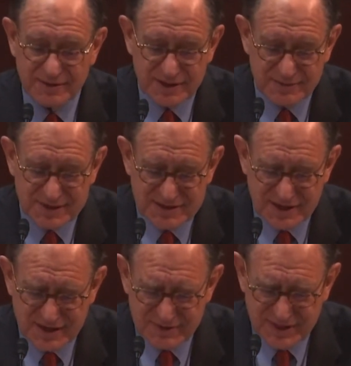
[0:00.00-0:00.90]

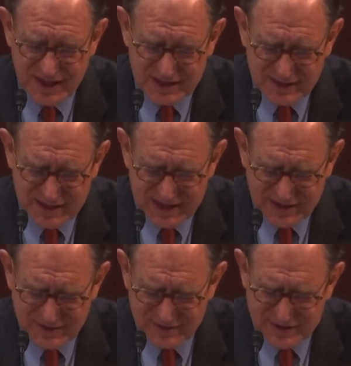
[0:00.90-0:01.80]
Hamer,
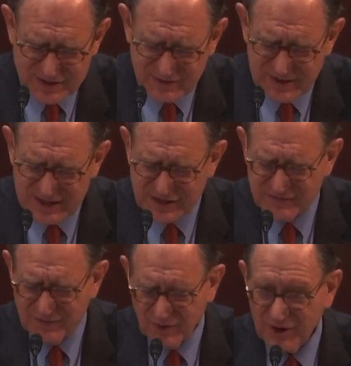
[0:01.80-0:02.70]
thank you so much
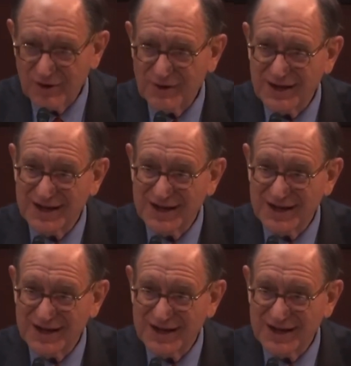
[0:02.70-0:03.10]
for